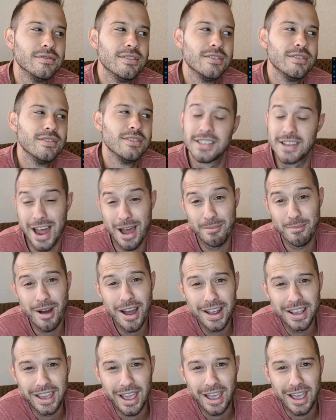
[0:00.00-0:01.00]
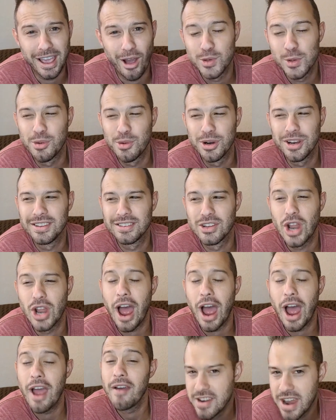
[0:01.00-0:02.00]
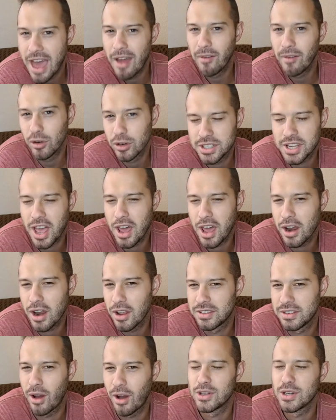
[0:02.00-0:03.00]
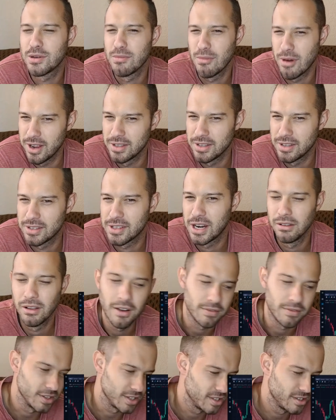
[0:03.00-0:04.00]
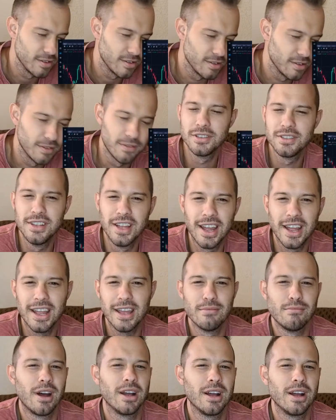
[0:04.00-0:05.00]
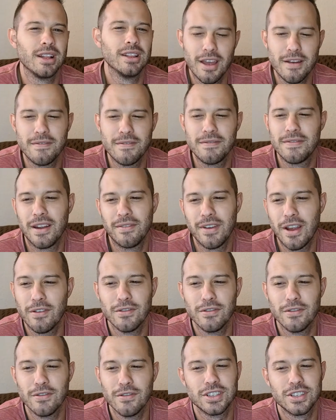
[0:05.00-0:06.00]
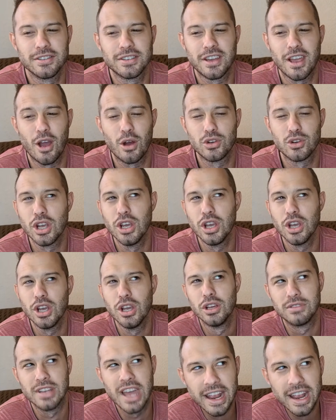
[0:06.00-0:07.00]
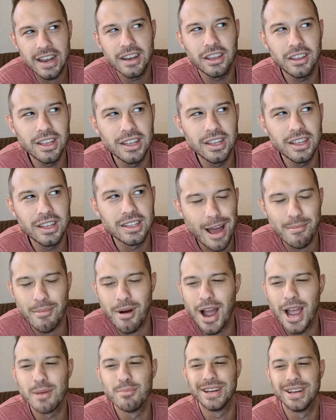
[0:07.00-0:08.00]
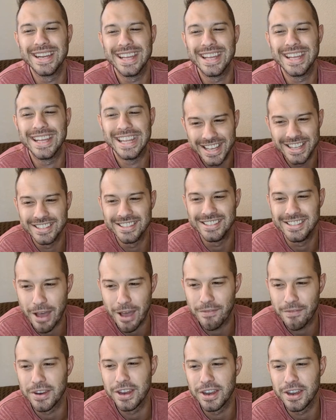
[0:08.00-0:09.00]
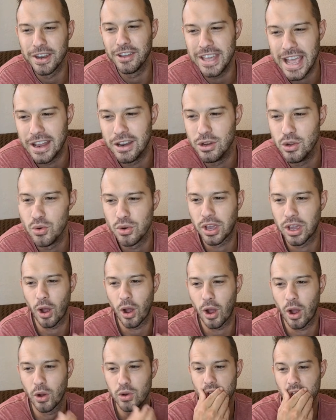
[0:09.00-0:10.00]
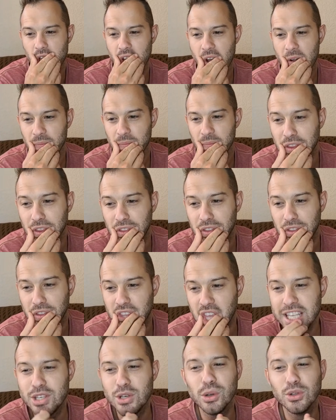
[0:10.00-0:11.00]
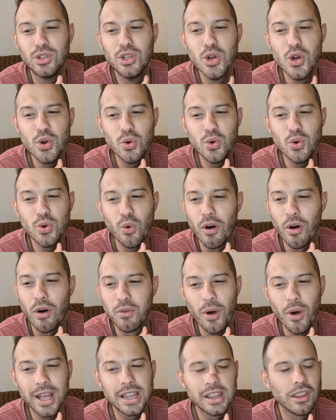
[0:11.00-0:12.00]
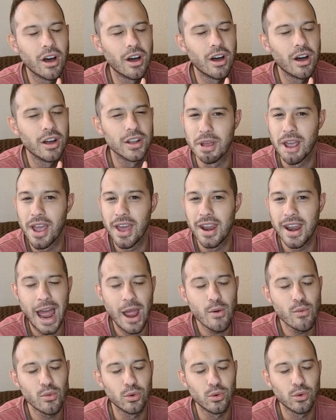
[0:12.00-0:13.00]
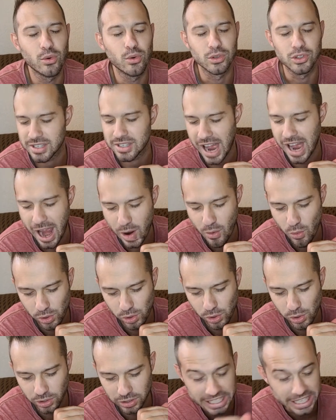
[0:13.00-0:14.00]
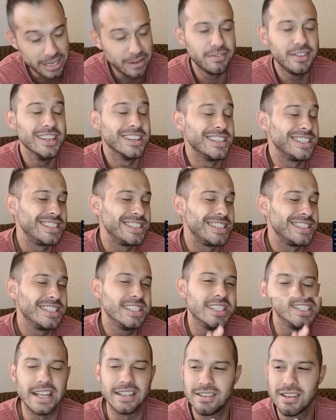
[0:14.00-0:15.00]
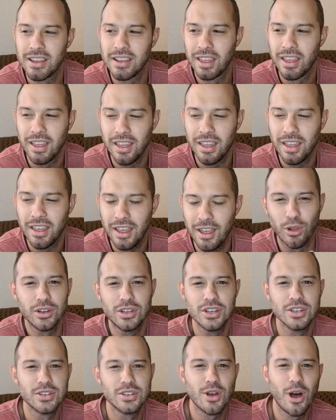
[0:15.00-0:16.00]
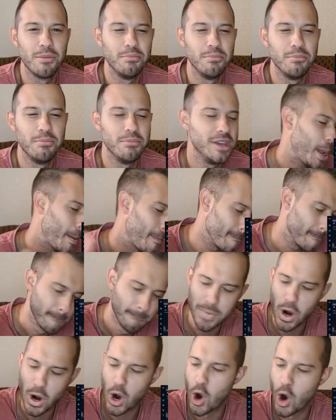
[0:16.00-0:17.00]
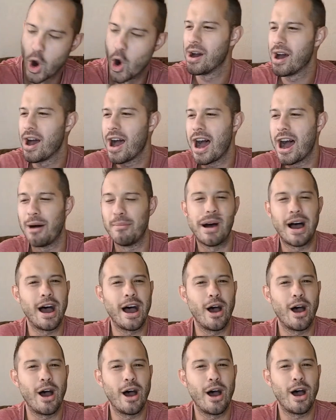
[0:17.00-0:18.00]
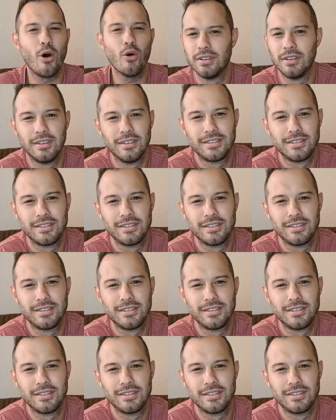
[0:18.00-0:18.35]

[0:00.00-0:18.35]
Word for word: Mm, it's not my couch, but it isn't. I've never sat on this couch in my entire life. This is the first day in my life that I've ever sat on this couch. So technically, it's not mine, but it is definitely a new couch. The things you'll do to avoid lunch, man. I will just, I will leave the state. If lunch is on me, boom, I'm out.